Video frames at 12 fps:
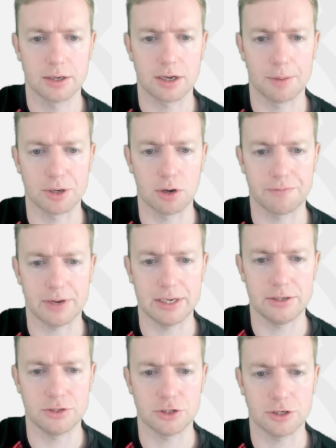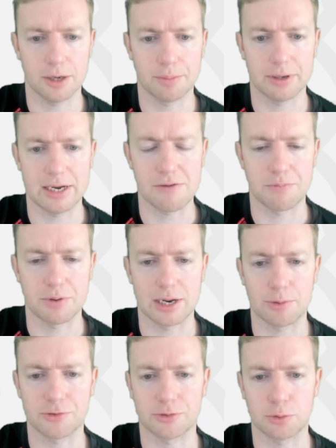Coming off injured, I believe, but
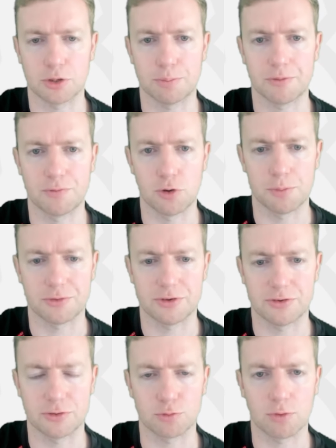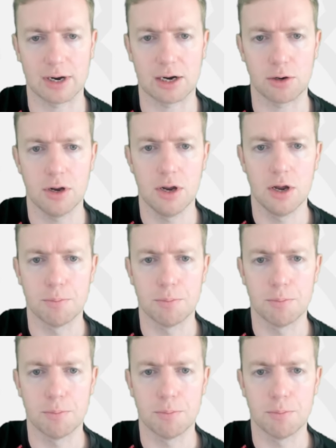there were some good performances as well.